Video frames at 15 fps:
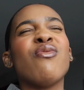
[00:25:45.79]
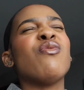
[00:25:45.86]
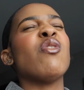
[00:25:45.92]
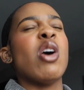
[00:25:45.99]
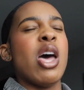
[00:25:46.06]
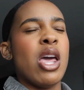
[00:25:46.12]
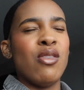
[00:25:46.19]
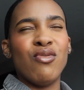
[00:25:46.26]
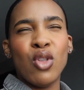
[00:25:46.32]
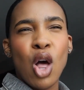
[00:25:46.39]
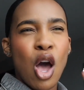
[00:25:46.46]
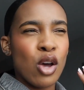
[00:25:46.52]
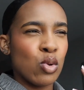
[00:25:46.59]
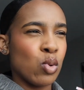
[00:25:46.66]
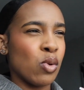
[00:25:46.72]
fun
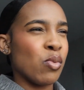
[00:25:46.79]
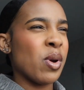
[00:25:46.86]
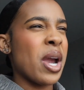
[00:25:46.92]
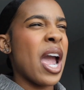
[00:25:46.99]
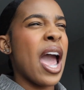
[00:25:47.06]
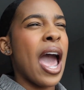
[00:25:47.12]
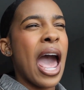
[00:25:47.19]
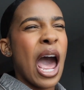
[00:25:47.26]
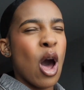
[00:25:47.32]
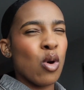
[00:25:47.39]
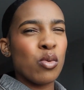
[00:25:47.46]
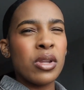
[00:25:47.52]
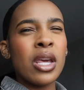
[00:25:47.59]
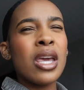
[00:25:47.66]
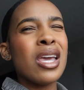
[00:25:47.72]
vlogs where we're
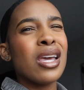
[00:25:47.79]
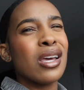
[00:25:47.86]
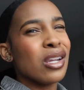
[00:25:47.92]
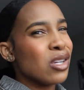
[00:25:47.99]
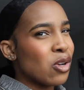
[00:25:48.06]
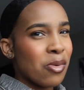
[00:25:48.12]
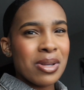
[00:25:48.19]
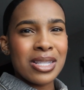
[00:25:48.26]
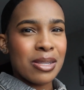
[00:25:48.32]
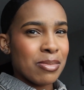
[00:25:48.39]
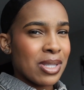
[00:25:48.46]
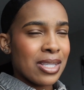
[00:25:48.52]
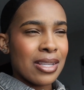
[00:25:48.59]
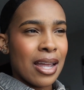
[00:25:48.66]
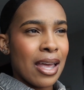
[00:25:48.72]
out doing some
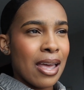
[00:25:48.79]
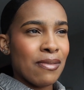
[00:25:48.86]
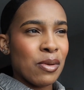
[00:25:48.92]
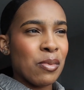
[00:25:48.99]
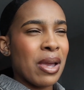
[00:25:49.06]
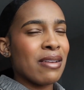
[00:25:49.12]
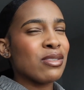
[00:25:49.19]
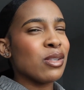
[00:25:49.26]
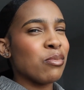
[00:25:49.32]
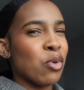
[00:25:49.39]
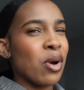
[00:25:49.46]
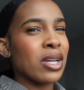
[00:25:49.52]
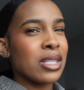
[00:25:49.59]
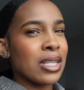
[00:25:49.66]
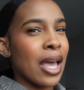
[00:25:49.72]
stuff, and we have some
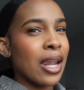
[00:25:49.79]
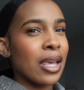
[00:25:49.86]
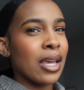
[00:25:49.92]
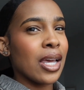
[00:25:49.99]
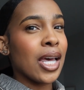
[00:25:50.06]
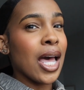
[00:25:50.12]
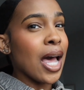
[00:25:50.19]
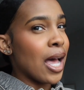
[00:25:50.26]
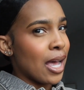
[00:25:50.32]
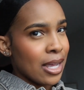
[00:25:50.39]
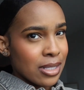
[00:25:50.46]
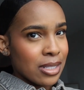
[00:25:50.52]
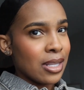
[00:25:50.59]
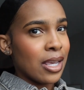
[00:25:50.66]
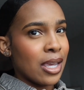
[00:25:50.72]
more exciting
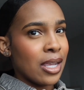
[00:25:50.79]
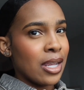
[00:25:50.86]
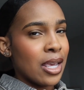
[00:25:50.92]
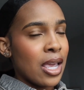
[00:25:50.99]
content